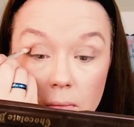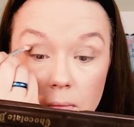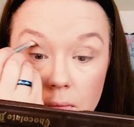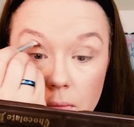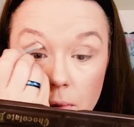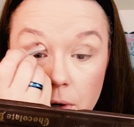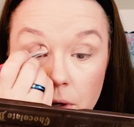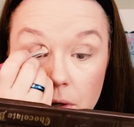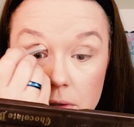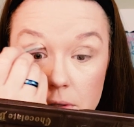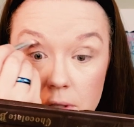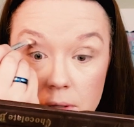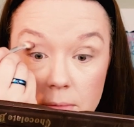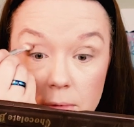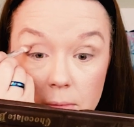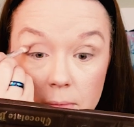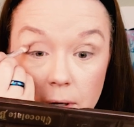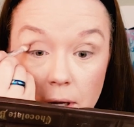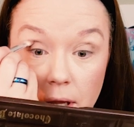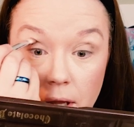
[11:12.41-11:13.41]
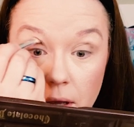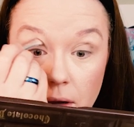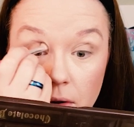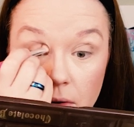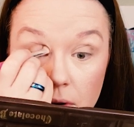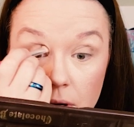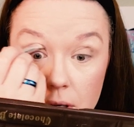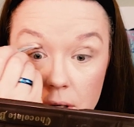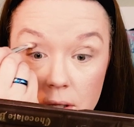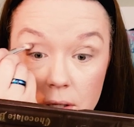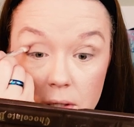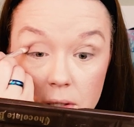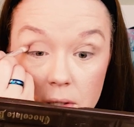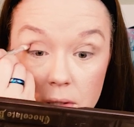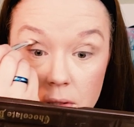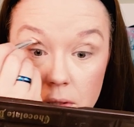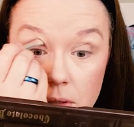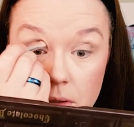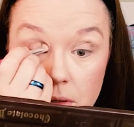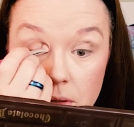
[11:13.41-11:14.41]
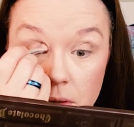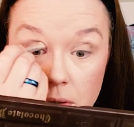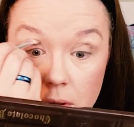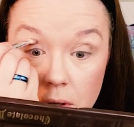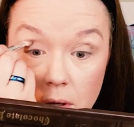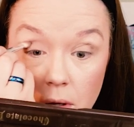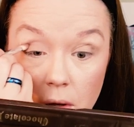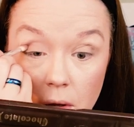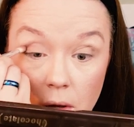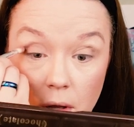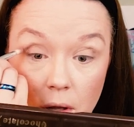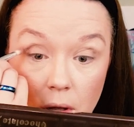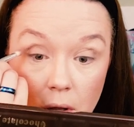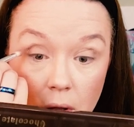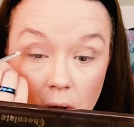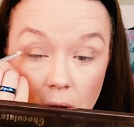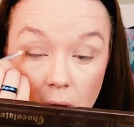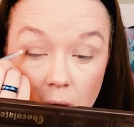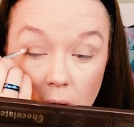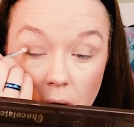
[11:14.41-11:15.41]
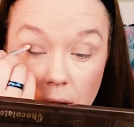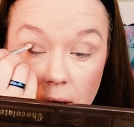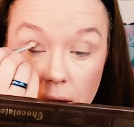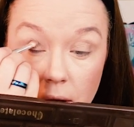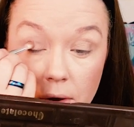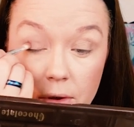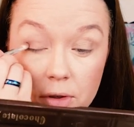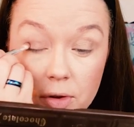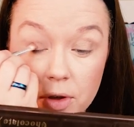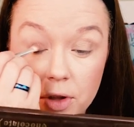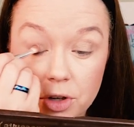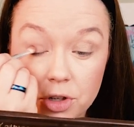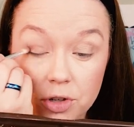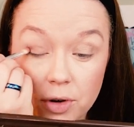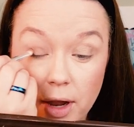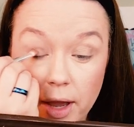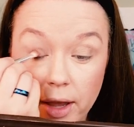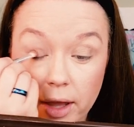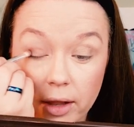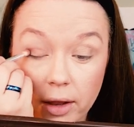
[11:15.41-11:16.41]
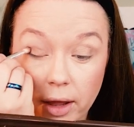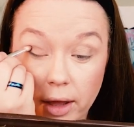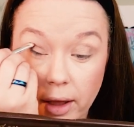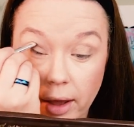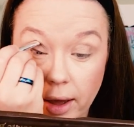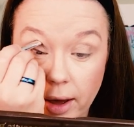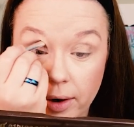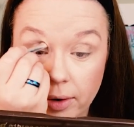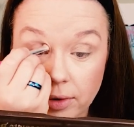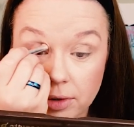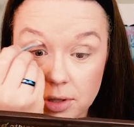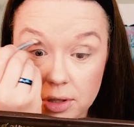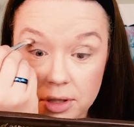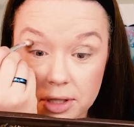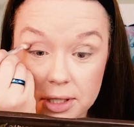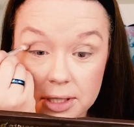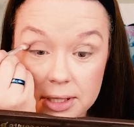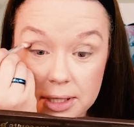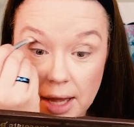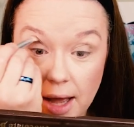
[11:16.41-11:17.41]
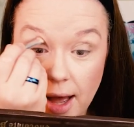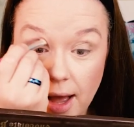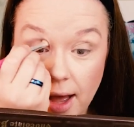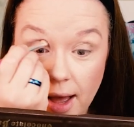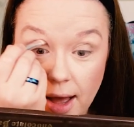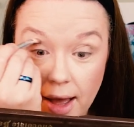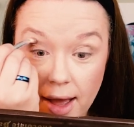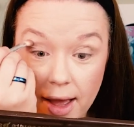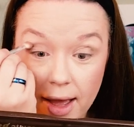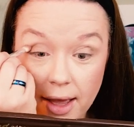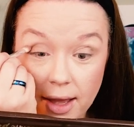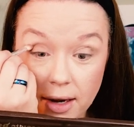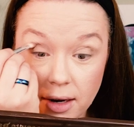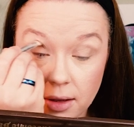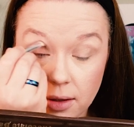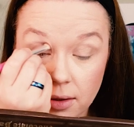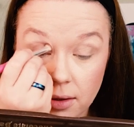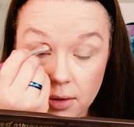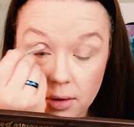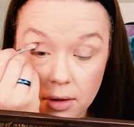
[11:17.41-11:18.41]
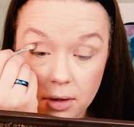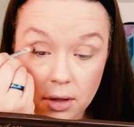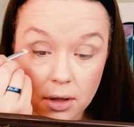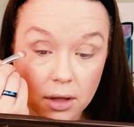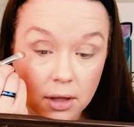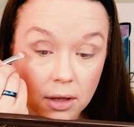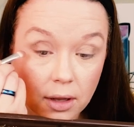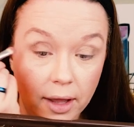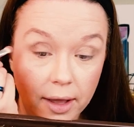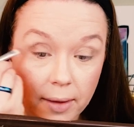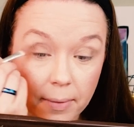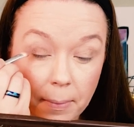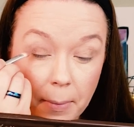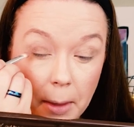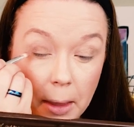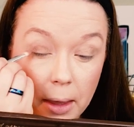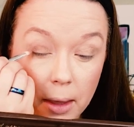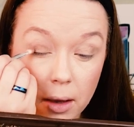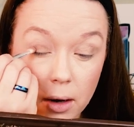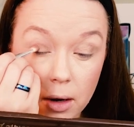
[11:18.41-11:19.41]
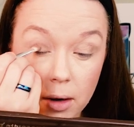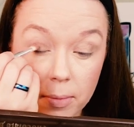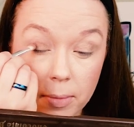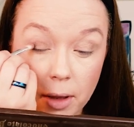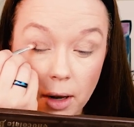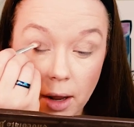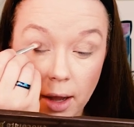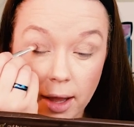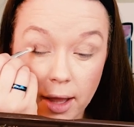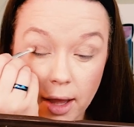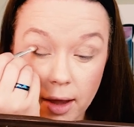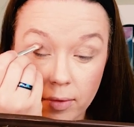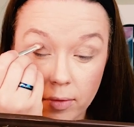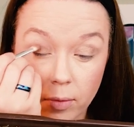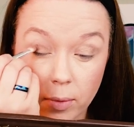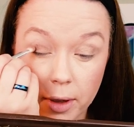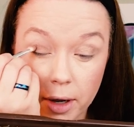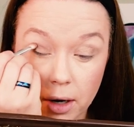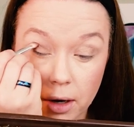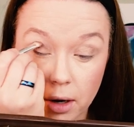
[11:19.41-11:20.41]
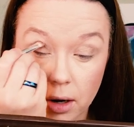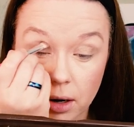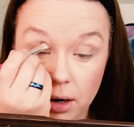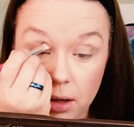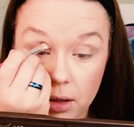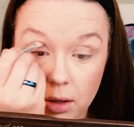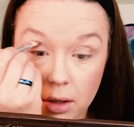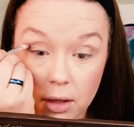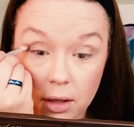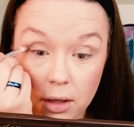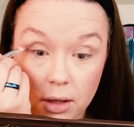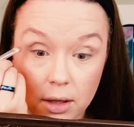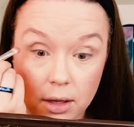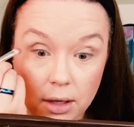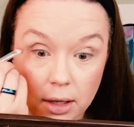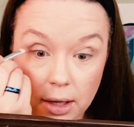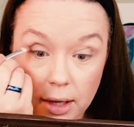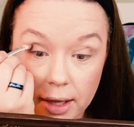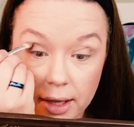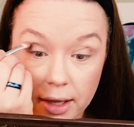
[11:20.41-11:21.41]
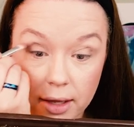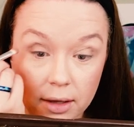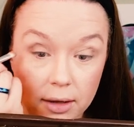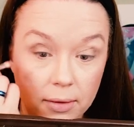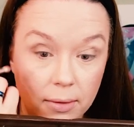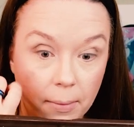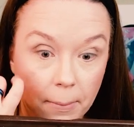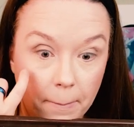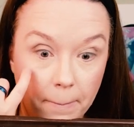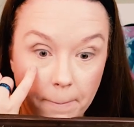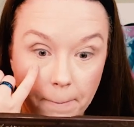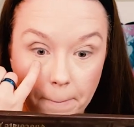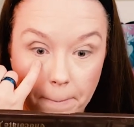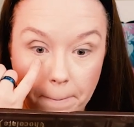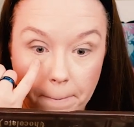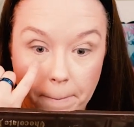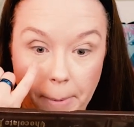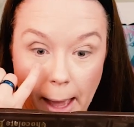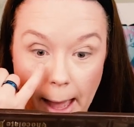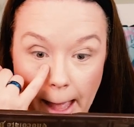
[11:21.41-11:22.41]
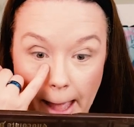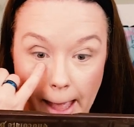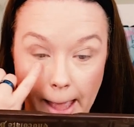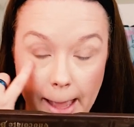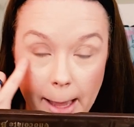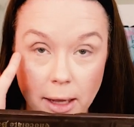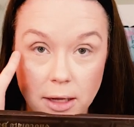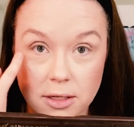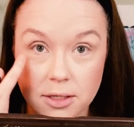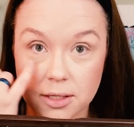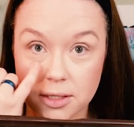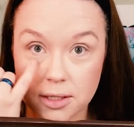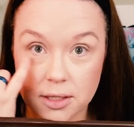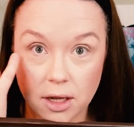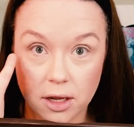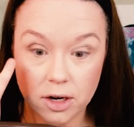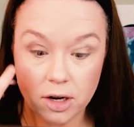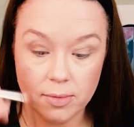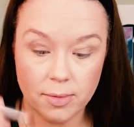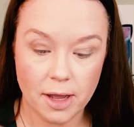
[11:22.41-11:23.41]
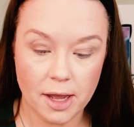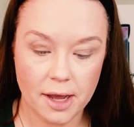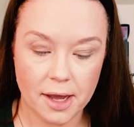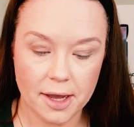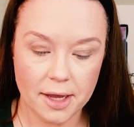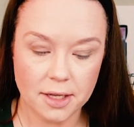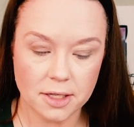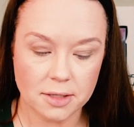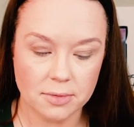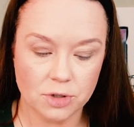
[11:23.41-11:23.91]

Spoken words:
Put some in my crease. And I know you can drag it like out to the side, like here, but I have weird like bags under my eyes.